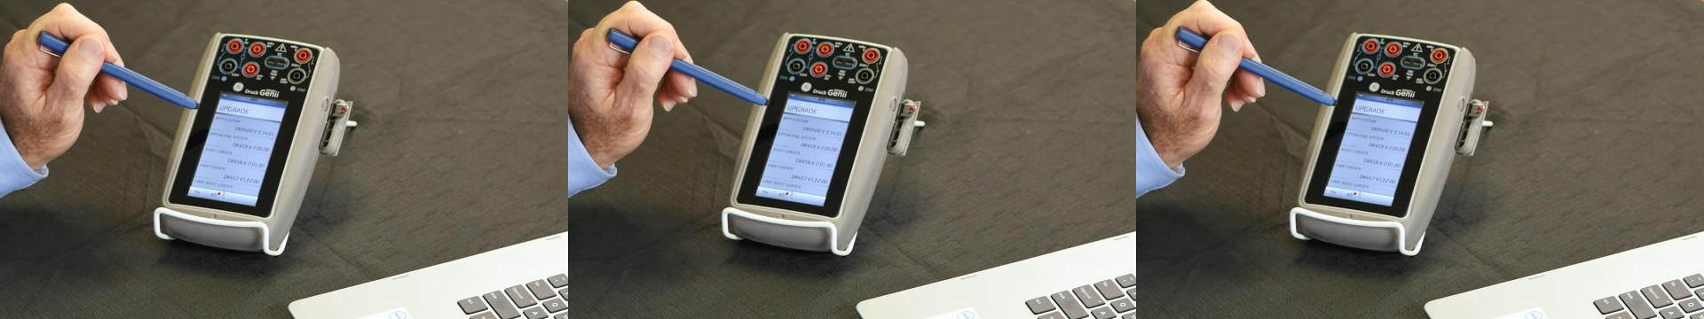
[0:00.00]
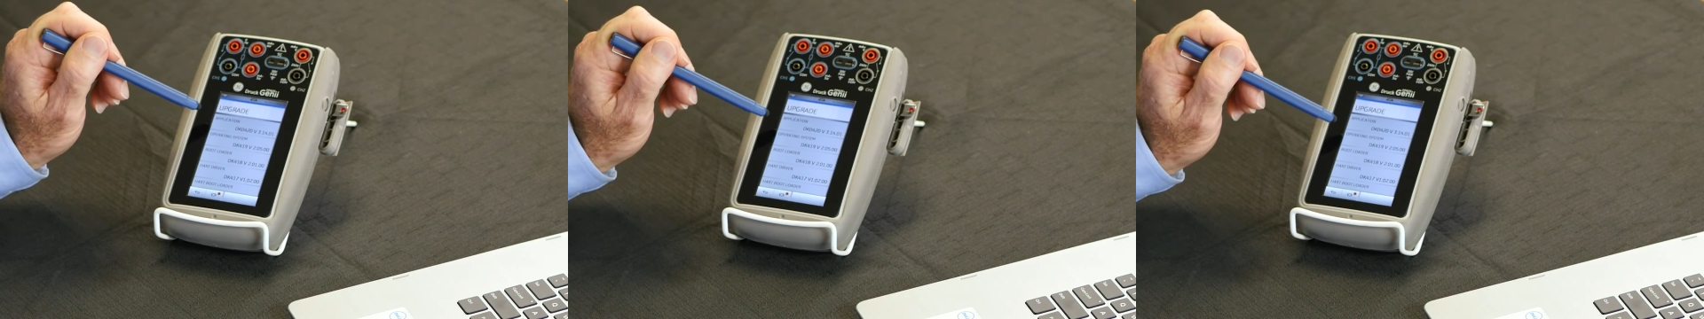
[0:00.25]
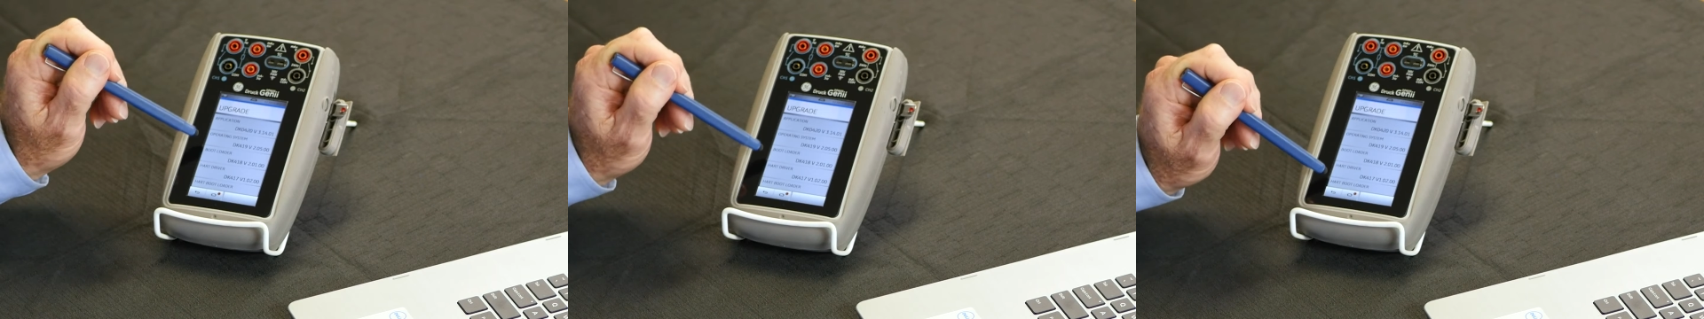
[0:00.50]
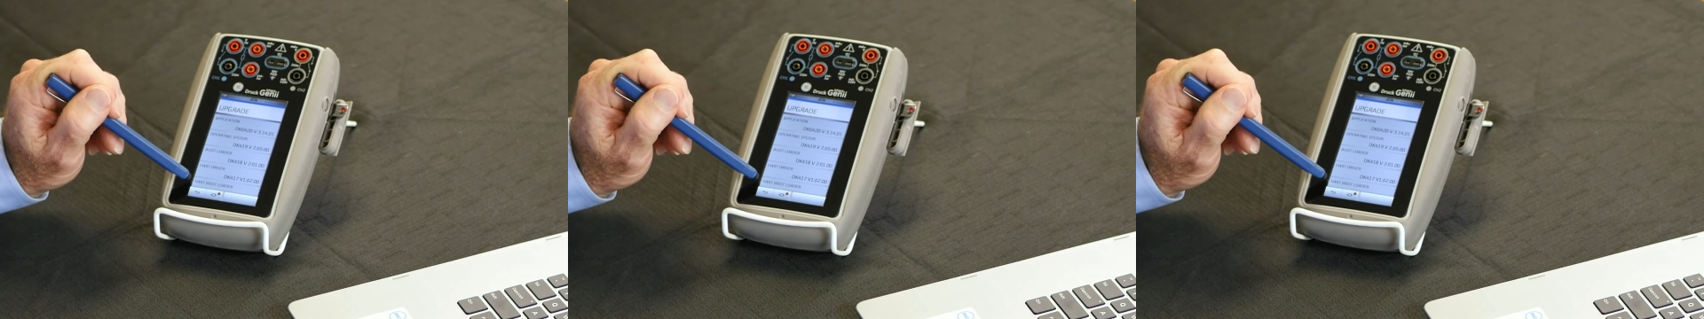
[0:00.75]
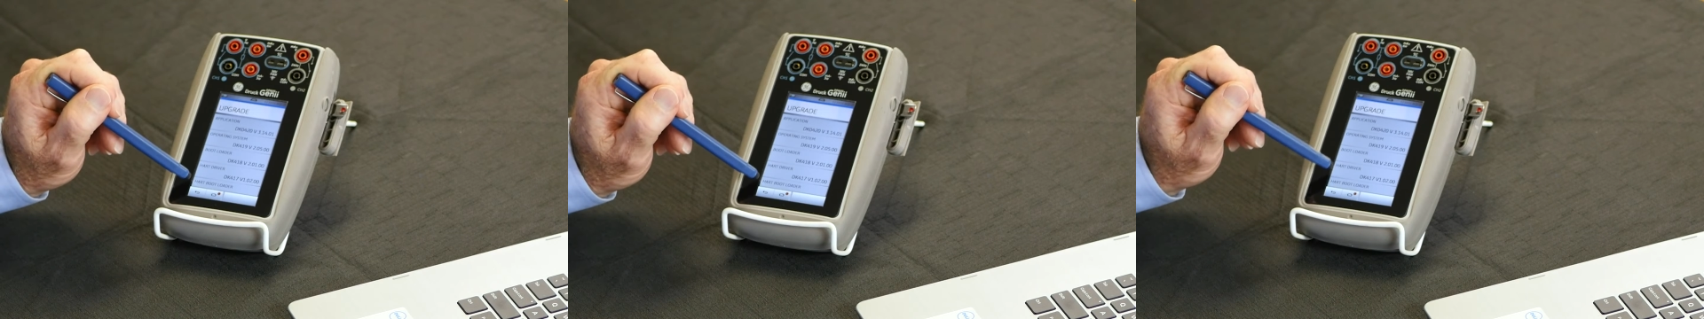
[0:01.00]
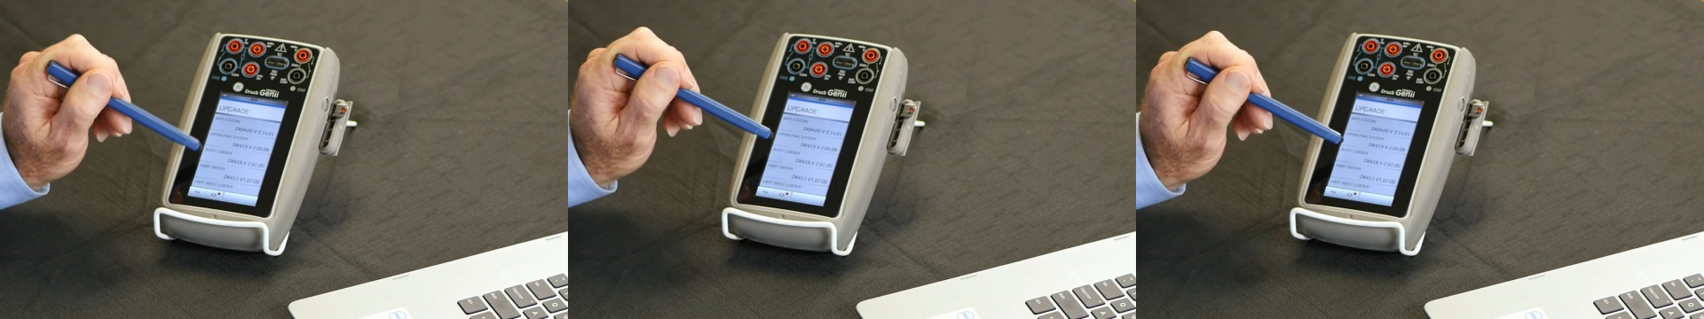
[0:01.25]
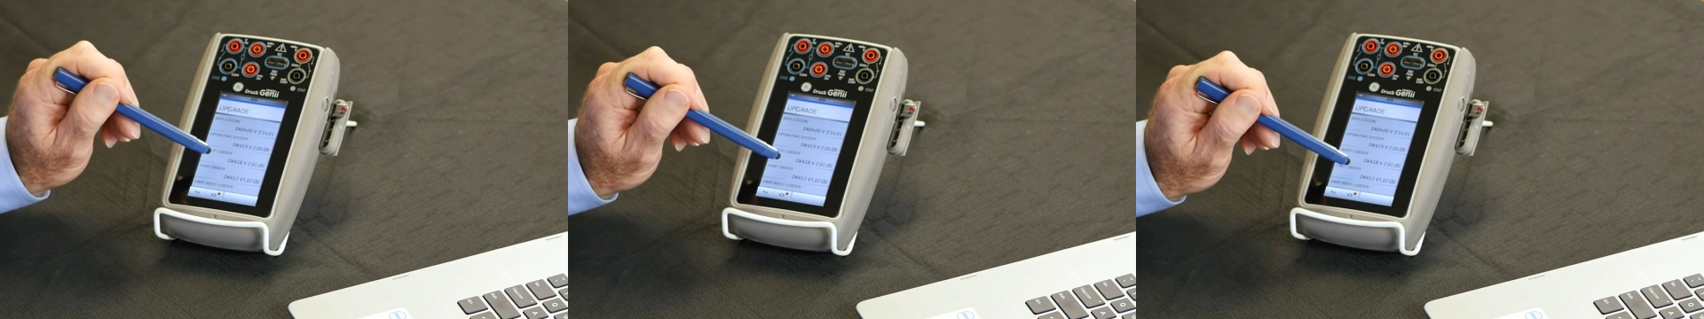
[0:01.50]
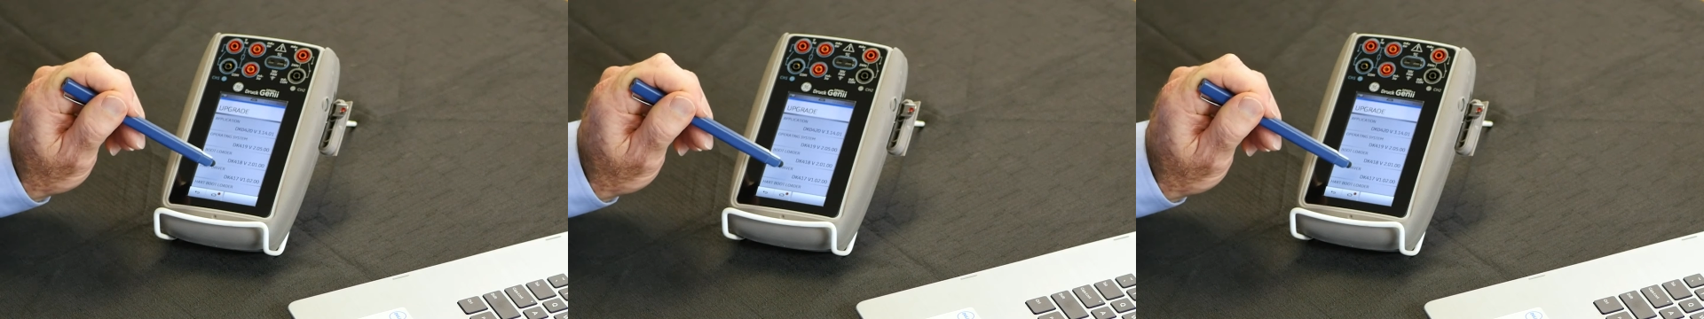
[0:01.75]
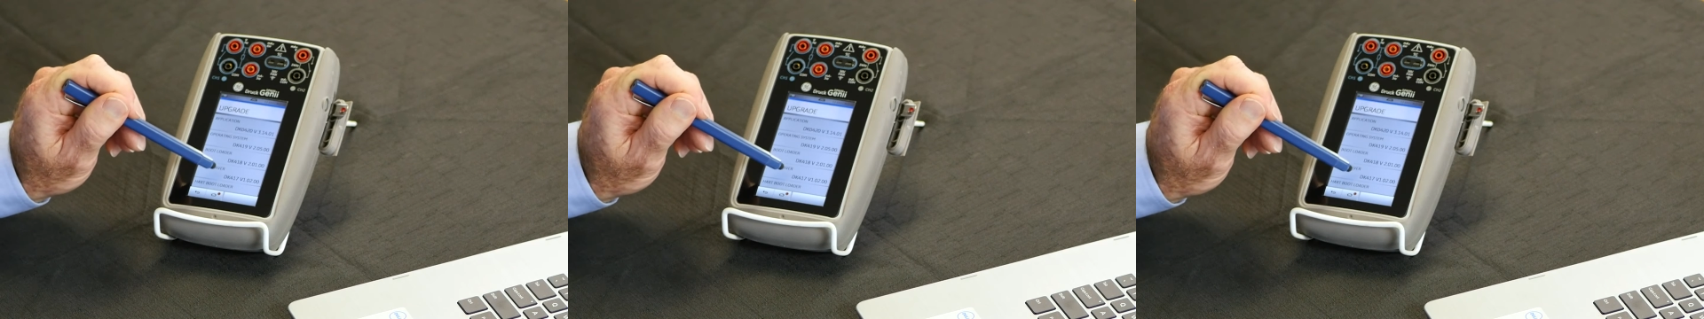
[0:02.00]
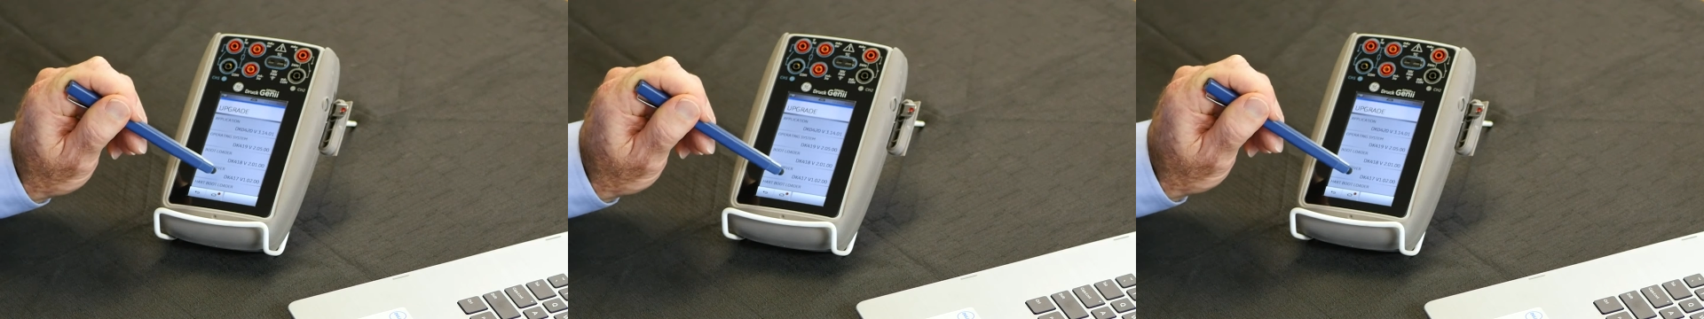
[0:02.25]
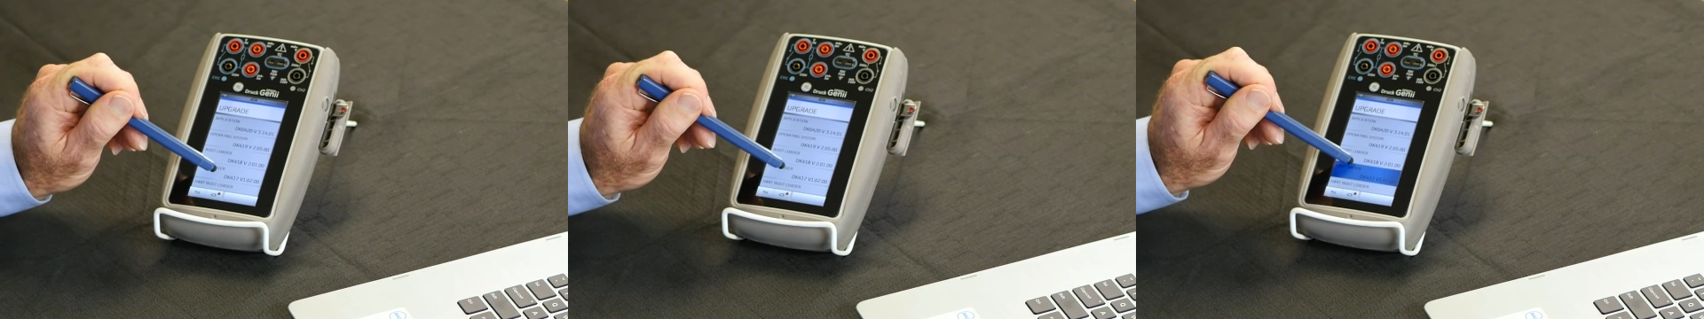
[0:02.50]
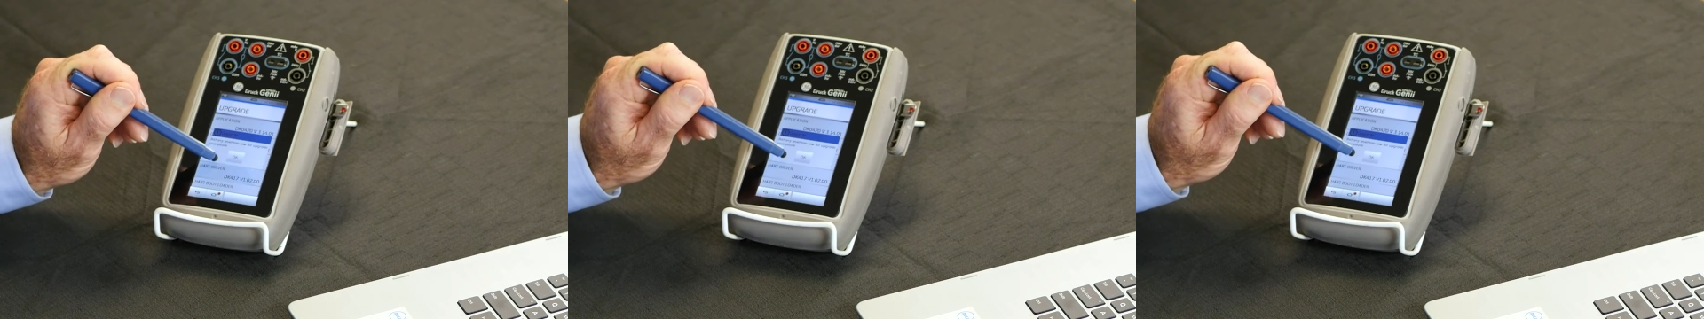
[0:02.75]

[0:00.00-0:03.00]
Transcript: No face is visible, so there are no lips to read.